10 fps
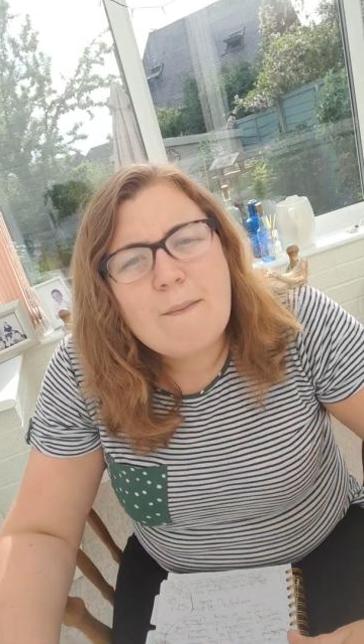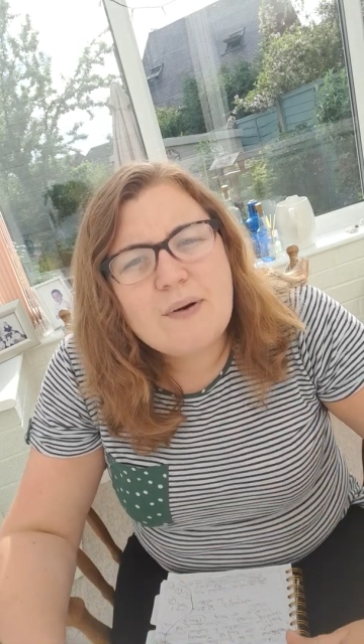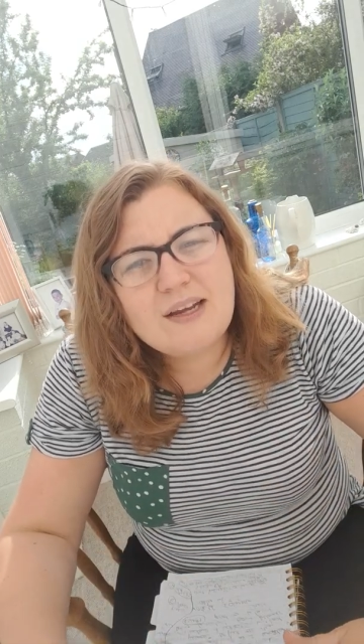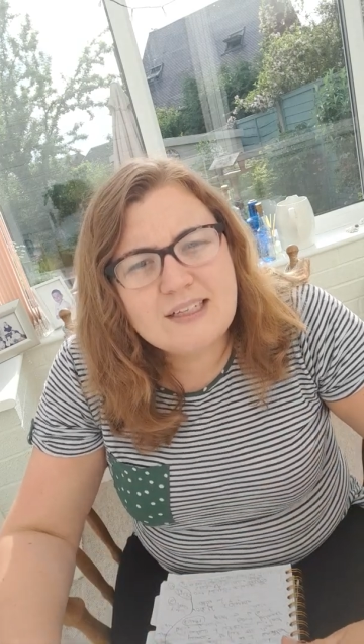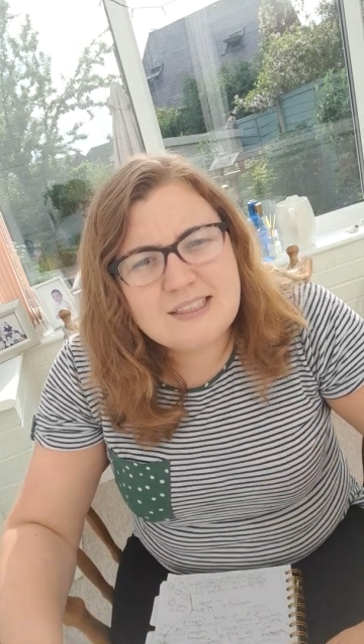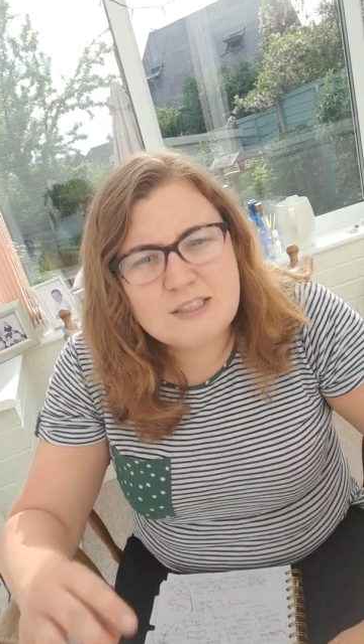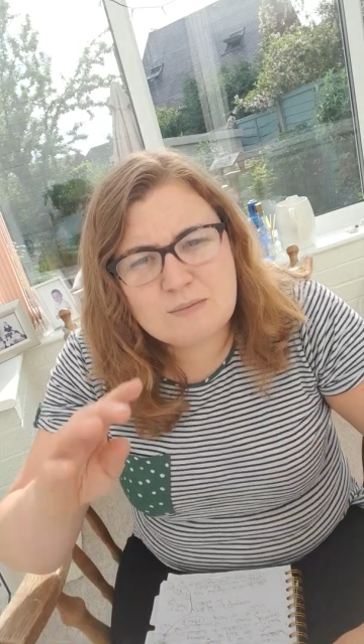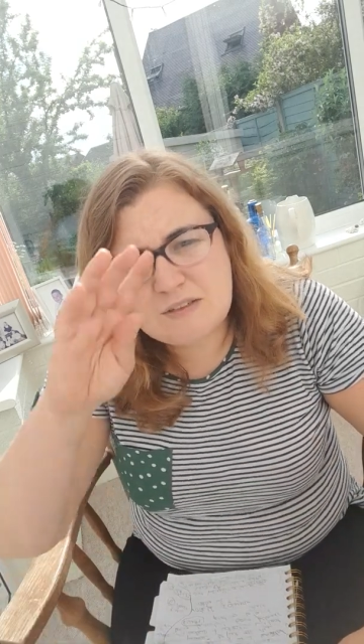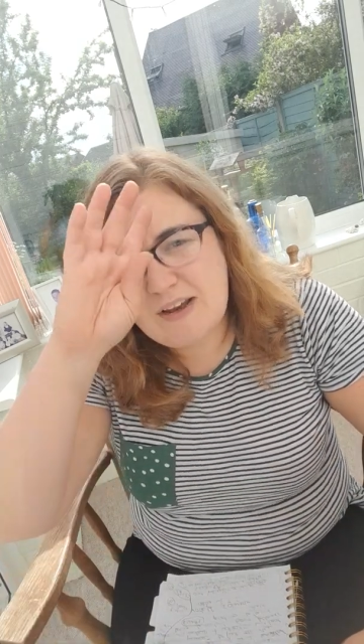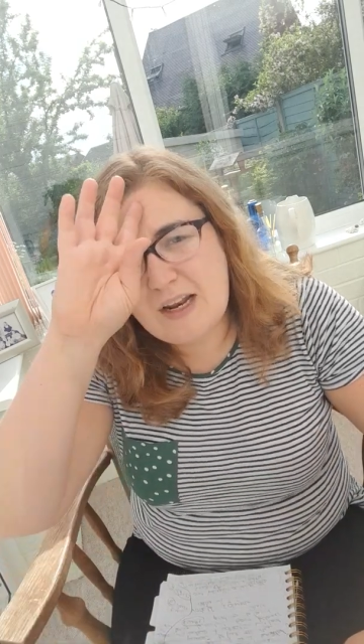put it into
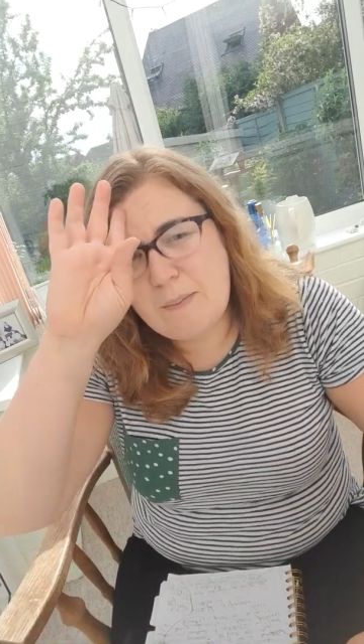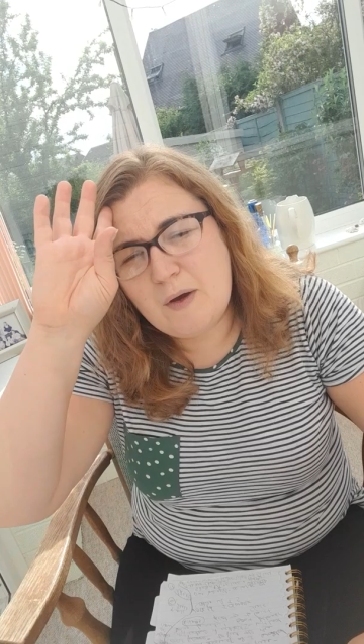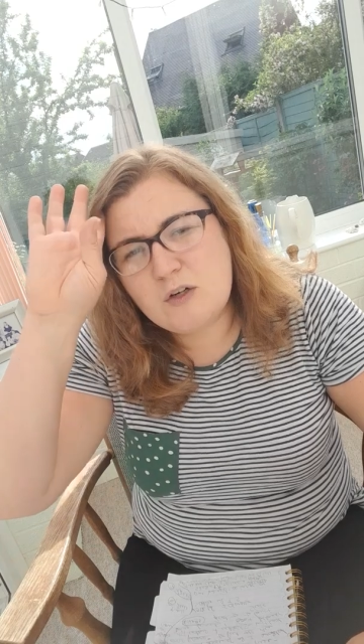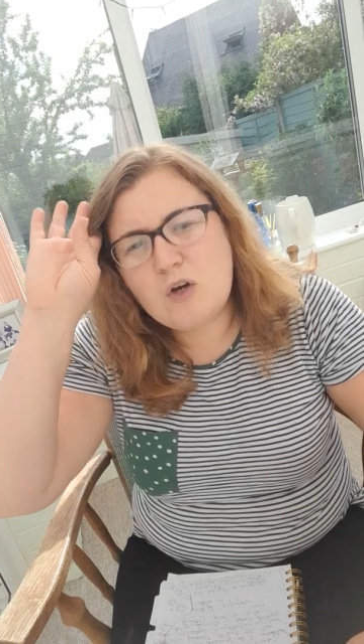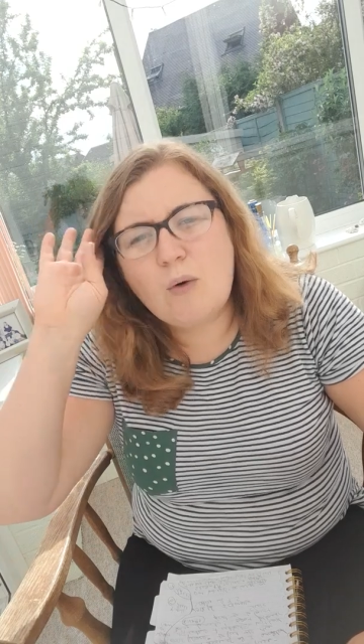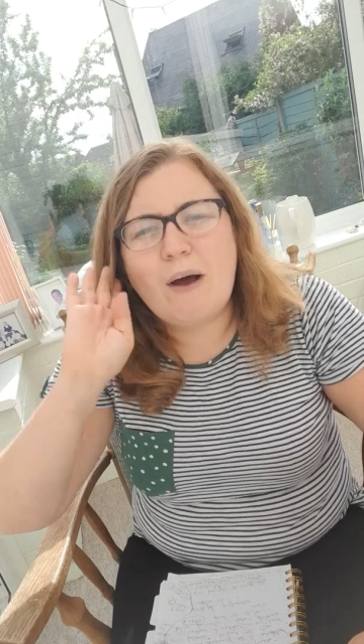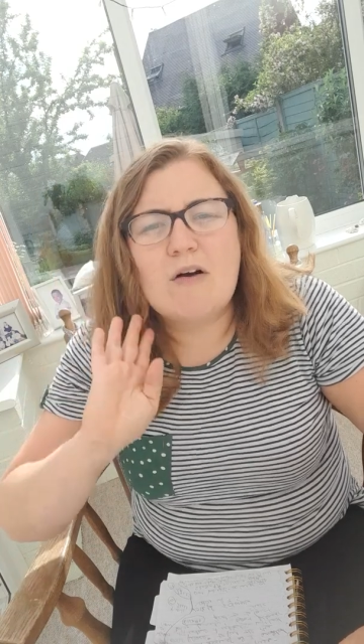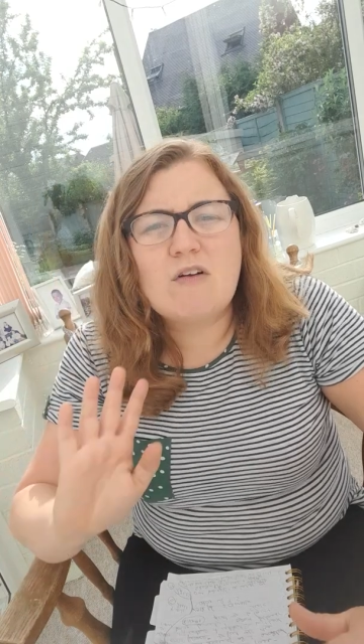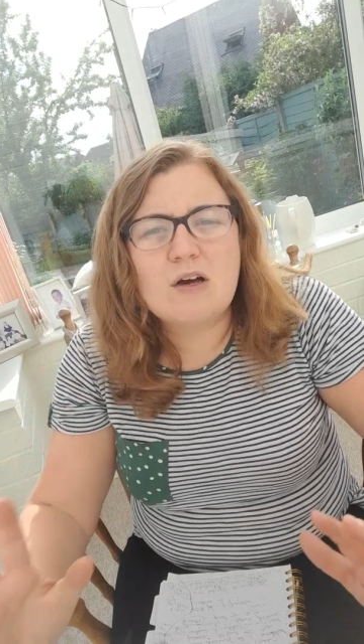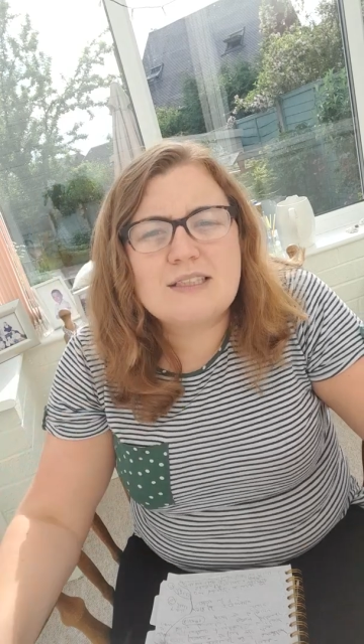some development, come out
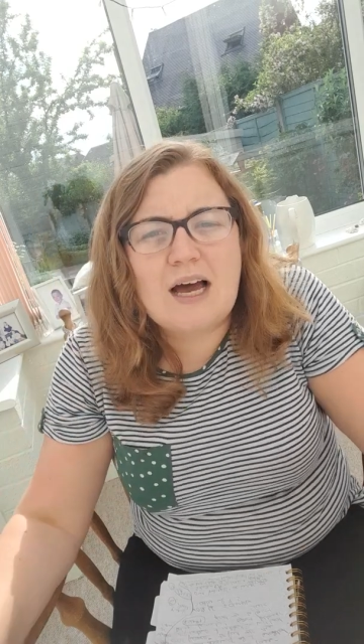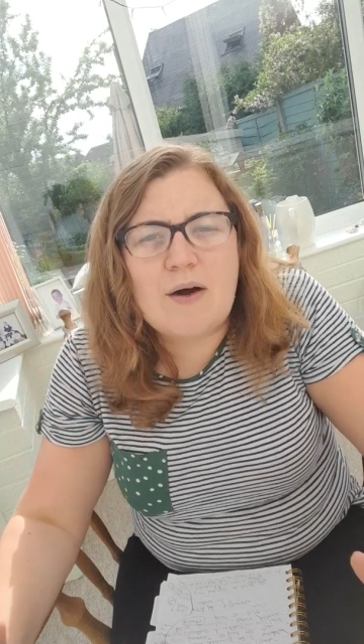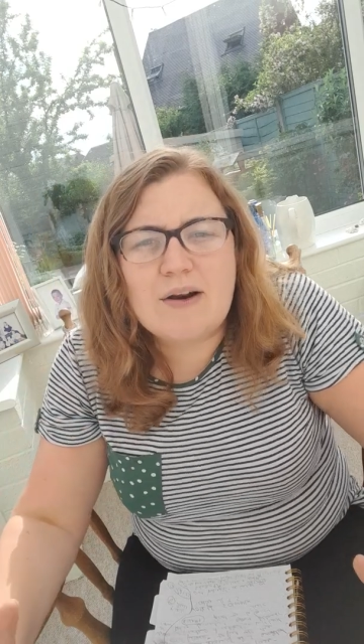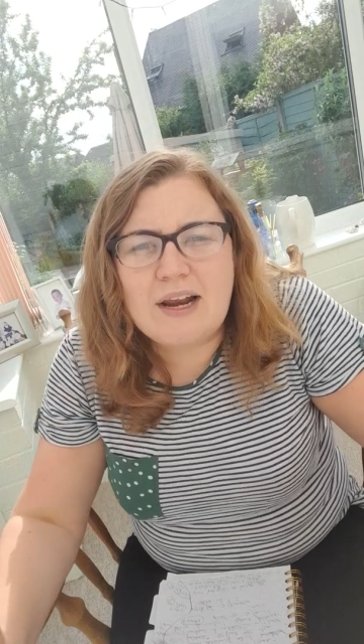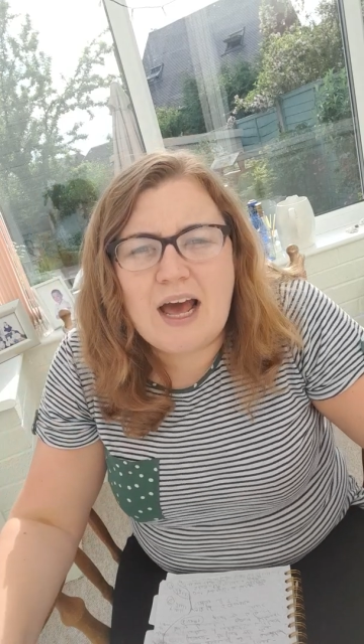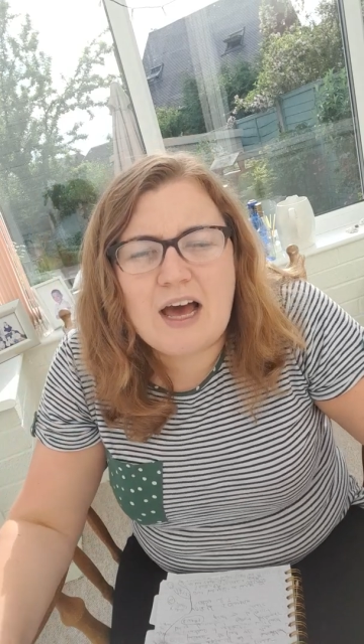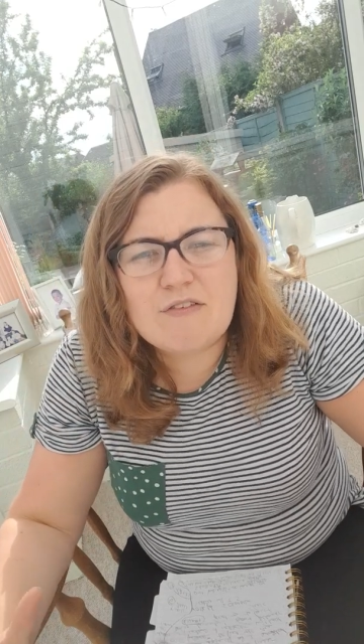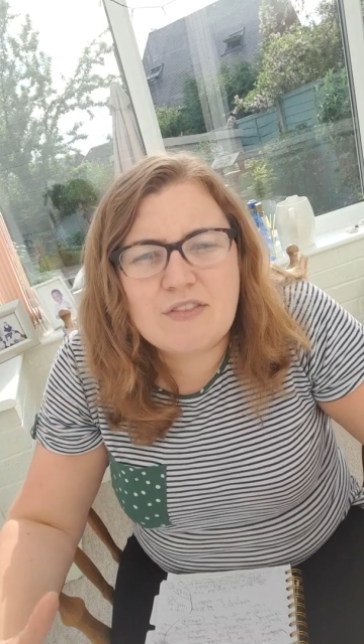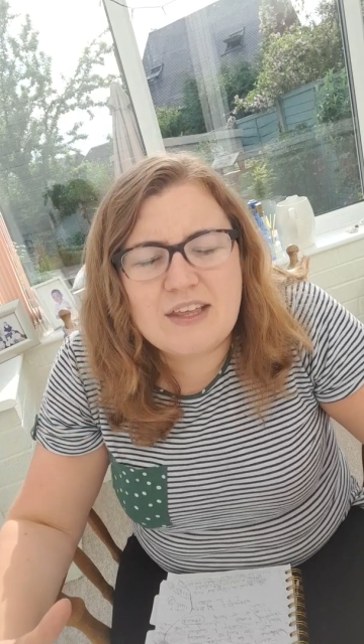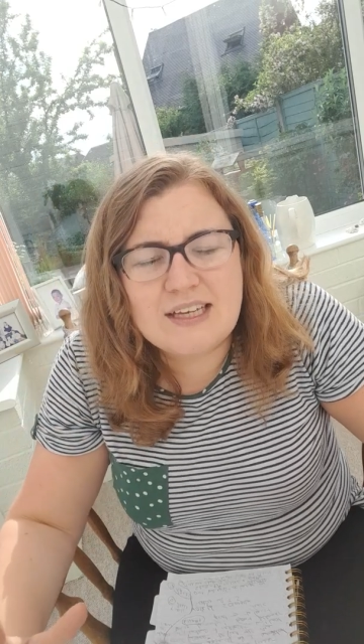of lockdown and
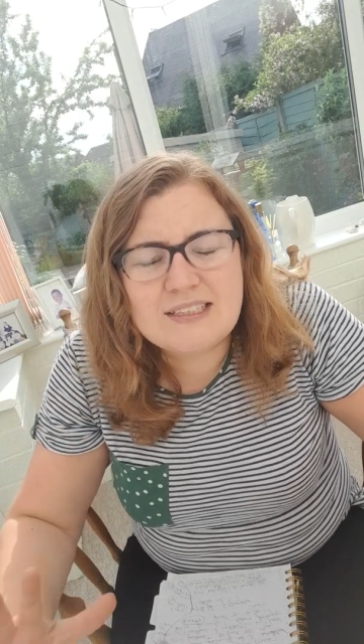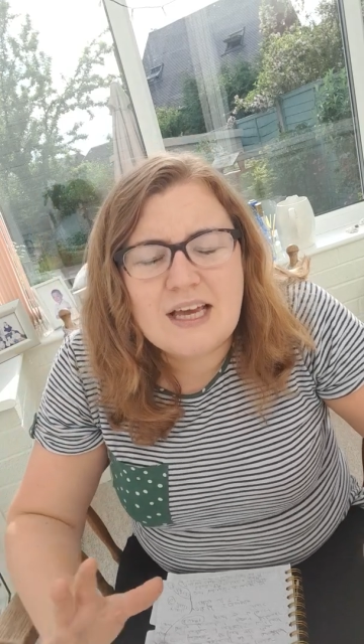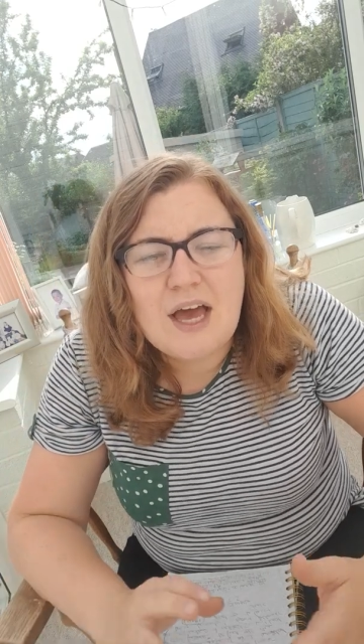have this